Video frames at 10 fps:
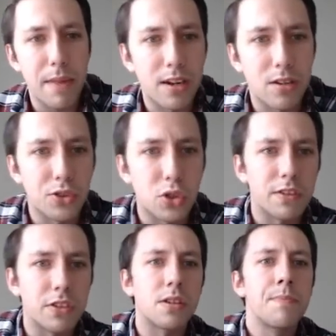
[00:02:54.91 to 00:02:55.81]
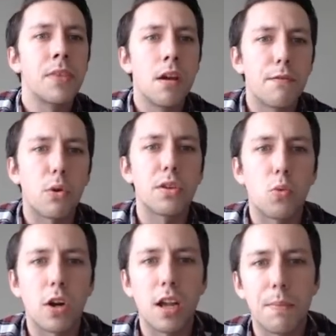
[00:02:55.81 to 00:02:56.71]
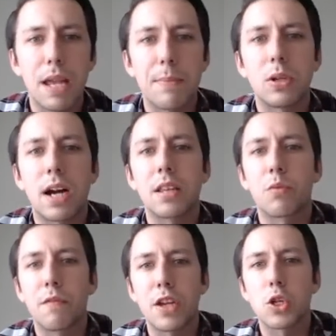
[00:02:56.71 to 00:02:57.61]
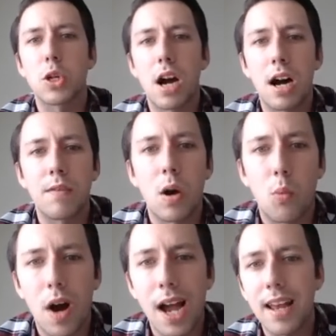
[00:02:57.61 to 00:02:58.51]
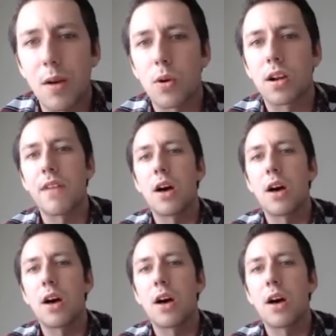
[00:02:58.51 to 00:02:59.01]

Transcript: medical service for the working people, and the provision of a wide network